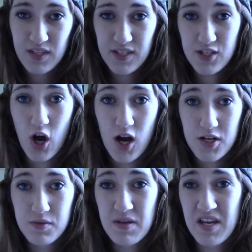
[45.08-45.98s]
they
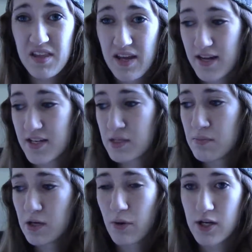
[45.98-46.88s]
talk to me, they ask
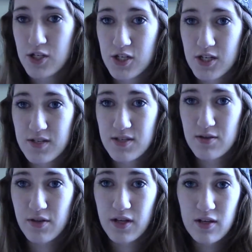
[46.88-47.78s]
me questions,
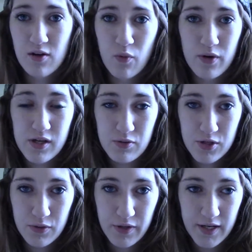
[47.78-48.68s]
they're like, you know, what are you
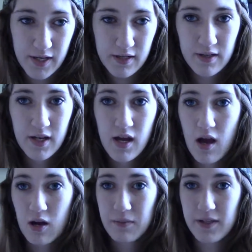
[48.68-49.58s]
doing? And
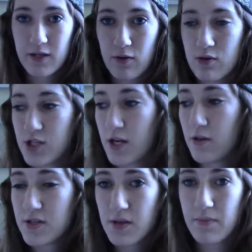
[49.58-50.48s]
I'll be like crocheting
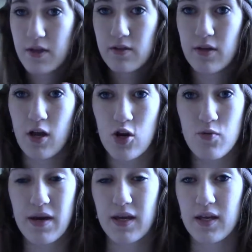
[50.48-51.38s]
or something, they're like, are
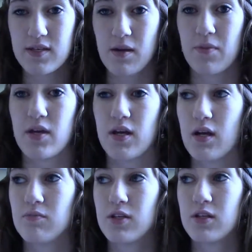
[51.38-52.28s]
you making something? And
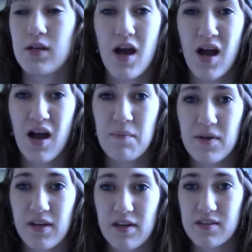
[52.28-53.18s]
I'm like, yeah, I'm
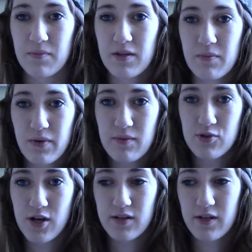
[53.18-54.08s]
making something, but I'm
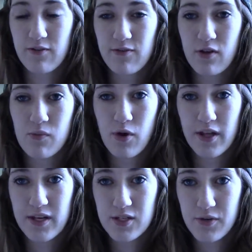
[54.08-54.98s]
trying to like film
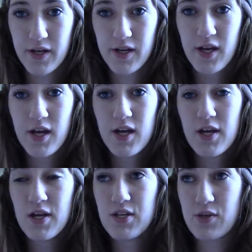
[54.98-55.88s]
while I do it.
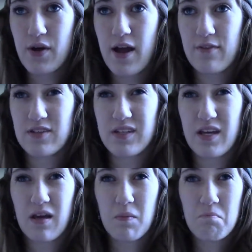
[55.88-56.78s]
So I have to
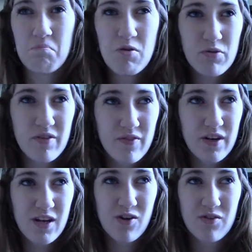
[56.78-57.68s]
like mute the
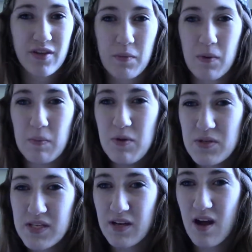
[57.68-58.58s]
video and like put
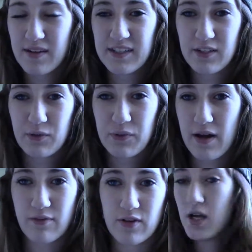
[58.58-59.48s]
music on it or
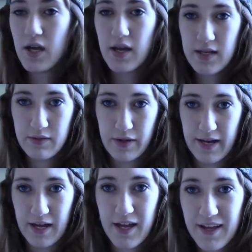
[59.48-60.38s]
whatever. Anyway,